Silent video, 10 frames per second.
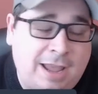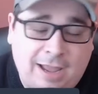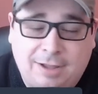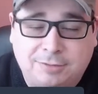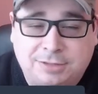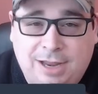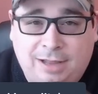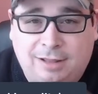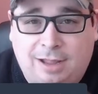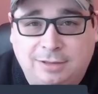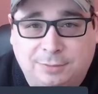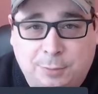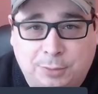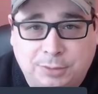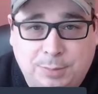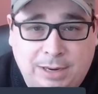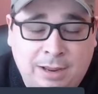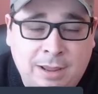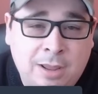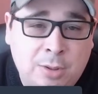Hangouts and Headlines, of course,
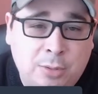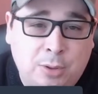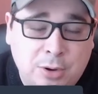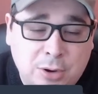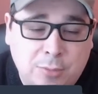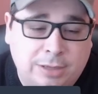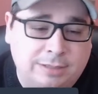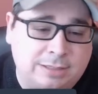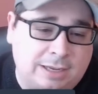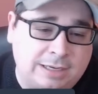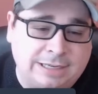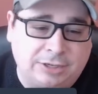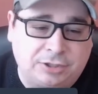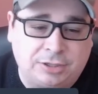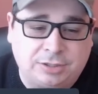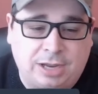being the newest addition